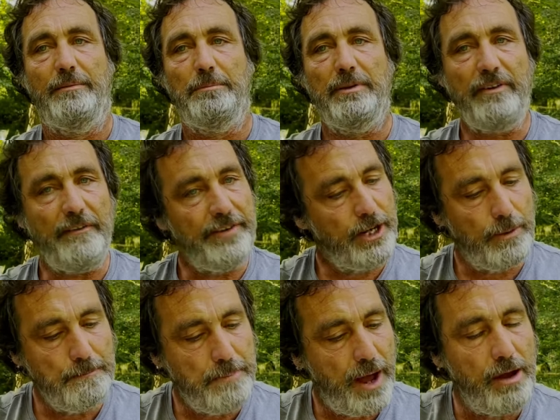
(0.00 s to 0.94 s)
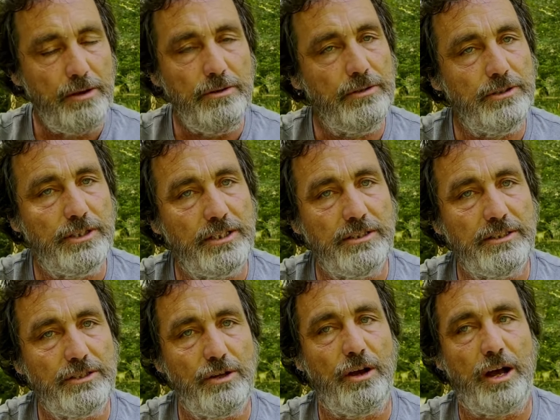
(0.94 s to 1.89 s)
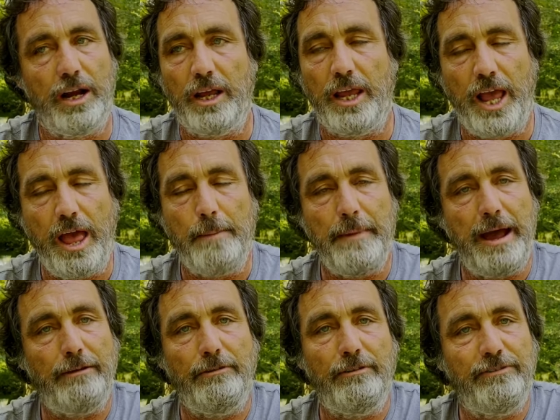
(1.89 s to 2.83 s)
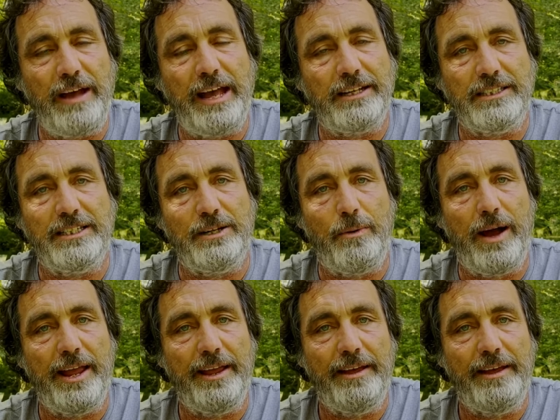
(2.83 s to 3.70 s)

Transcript: Be very composed and sort of kind of, yeah, matter of fact in a way.